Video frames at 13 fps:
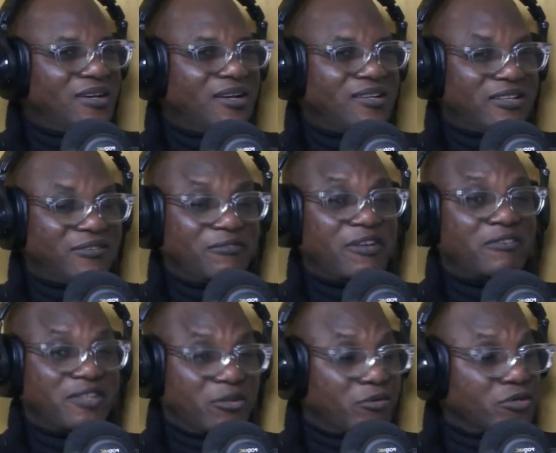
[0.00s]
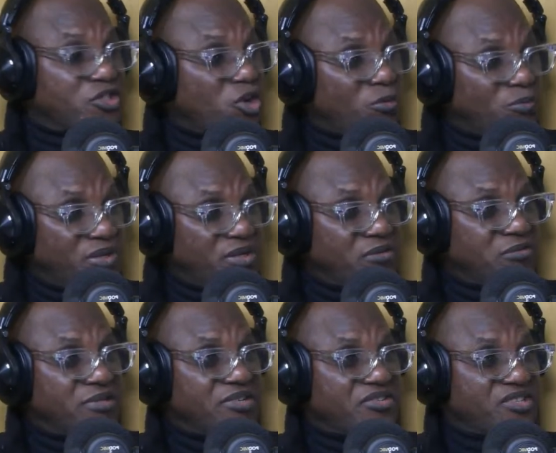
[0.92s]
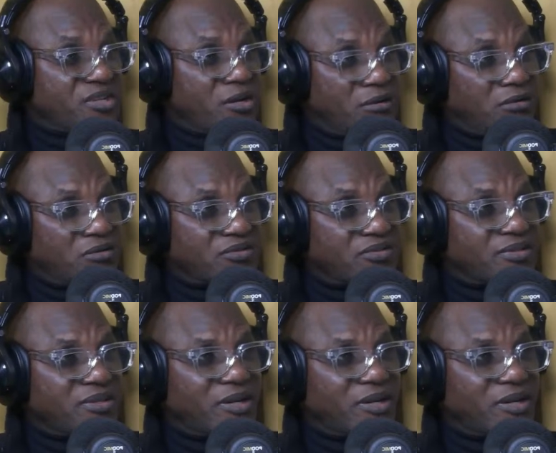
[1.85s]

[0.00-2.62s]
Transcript: and a very good topic to discuss